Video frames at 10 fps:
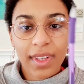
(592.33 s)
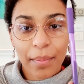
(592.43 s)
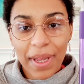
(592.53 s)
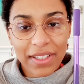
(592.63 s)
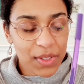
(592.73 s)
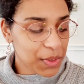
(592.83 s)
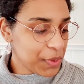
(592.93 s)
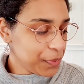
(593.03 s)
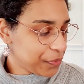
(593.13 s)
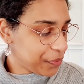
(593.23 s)

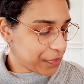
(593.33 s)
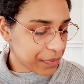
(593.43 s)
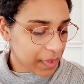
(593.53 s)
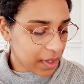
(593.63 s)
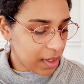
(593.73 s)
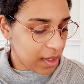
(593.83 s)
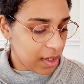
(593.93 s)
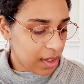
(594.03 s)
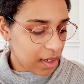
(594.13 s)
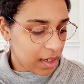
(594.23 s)
pencil,
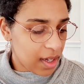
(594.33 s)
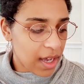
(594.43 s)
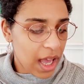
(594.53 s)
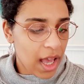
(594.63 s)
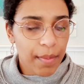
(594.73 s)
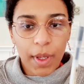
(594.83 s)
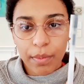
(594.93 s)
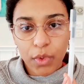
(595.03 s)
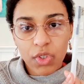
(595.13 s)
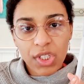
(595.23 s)

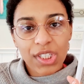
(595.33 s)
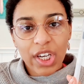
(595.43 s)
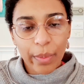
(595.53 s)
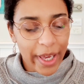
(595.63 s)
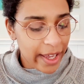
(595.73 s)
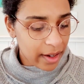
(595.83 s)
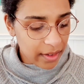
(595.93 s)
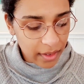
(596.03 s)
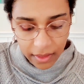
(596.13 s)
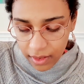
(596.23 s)
Muji gel
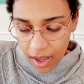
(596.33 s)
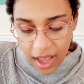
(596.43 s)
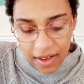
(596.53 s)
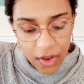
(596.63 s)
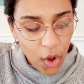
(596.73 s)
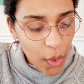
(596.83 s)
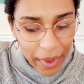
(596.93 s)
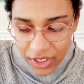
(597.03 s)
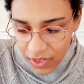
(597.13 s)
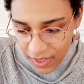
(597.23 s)
pen. I have a whole
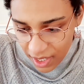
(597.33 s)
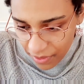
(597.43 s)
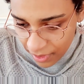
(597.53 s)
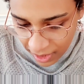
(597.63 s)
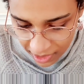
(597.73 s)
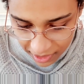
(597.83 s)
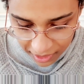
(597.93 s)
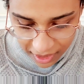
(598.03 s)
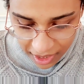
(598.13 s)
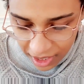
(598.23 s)
bunch of stuff in here.
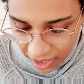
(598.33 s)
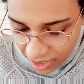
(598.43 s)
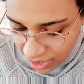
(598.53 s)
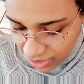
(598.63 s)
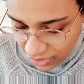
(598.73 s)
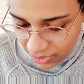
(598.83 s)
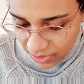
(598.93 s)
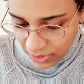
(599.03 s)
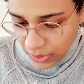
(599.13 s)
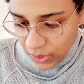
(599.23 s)

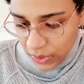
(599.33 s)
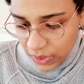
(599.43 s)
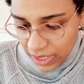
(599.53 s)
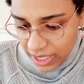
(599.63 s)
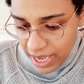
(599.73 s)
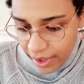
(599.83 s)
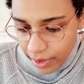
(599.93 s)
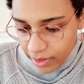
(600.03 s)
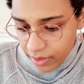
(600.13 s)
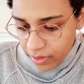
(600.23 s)
So
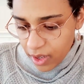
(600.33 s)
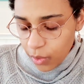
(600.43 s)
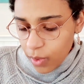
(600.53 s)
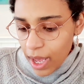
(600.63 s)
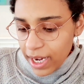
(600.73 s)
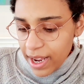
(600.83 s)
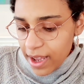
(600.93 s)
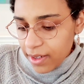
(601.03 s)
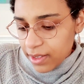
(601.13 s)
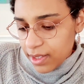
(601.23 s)
yeah, got
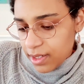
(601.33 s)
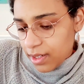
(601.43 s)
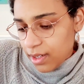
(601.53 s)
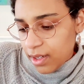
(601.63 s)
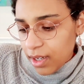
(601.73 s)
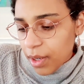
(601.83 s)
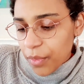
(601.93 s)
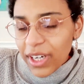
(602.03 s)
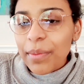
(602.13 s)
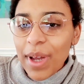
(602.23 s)
whiteout,
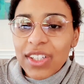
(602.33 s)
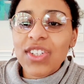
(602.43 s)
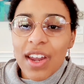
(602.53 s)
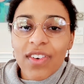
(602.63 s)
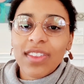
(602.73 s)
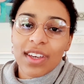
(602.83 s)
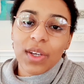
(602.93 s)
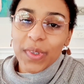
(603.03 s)
pretty much everything you would